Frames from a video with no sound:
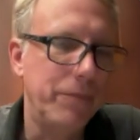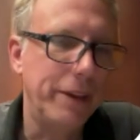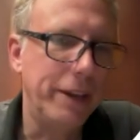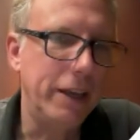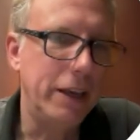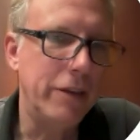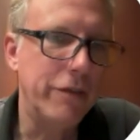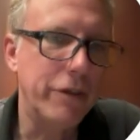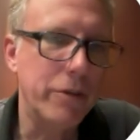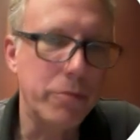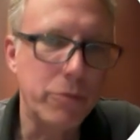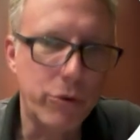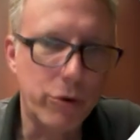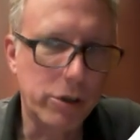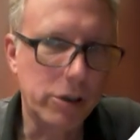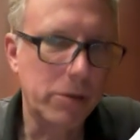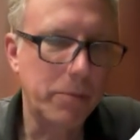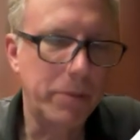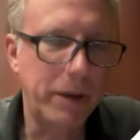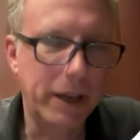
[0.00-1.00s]
even more
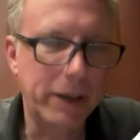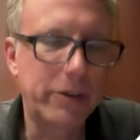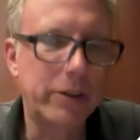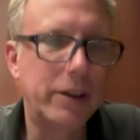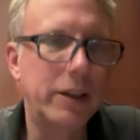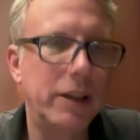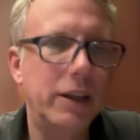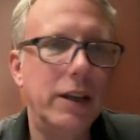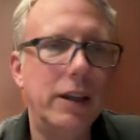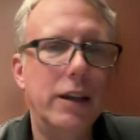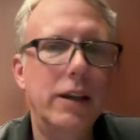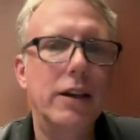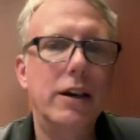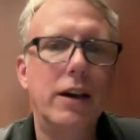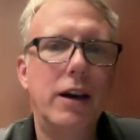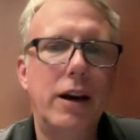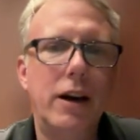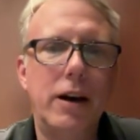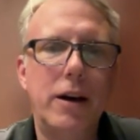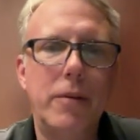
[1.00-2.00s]
complexity
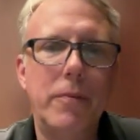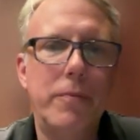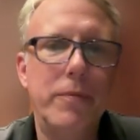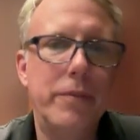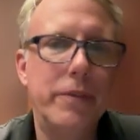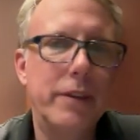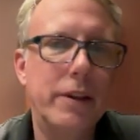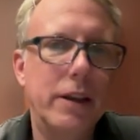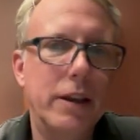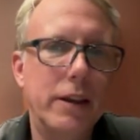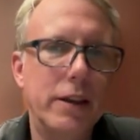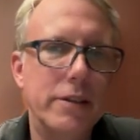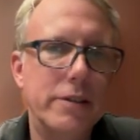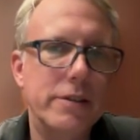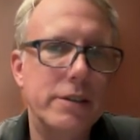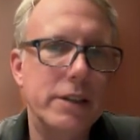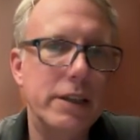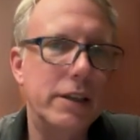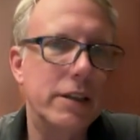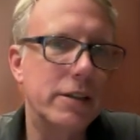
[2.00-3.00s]
is
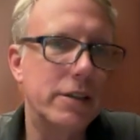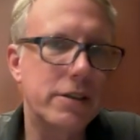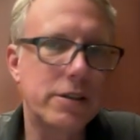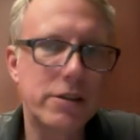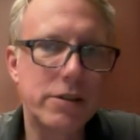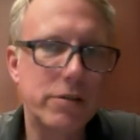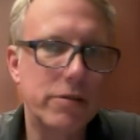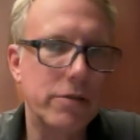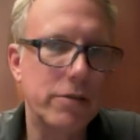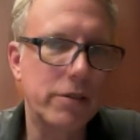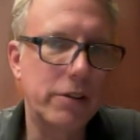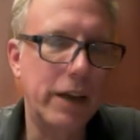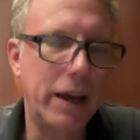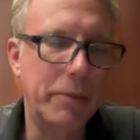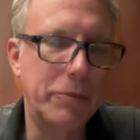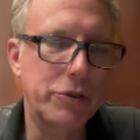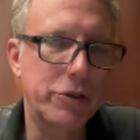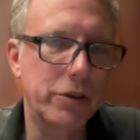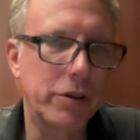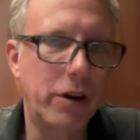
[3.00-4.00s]
needed to capture all